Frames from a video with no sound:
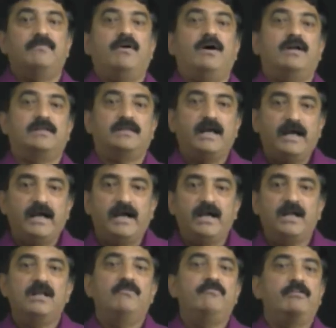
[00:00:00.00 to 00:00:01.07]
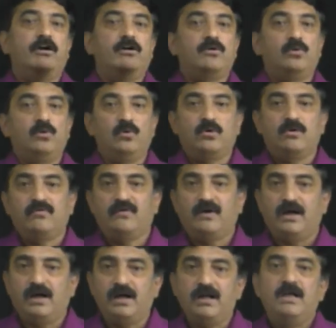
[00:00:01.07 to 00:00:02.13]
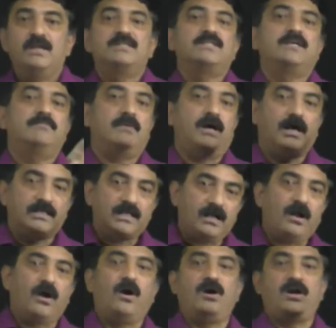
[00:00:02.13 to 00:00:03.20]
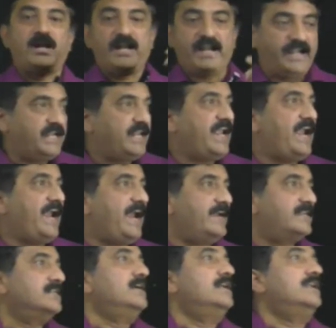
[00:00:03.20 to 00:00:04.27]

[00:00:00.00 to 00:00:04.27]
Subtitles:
For that, we have to look for some other alternate gate.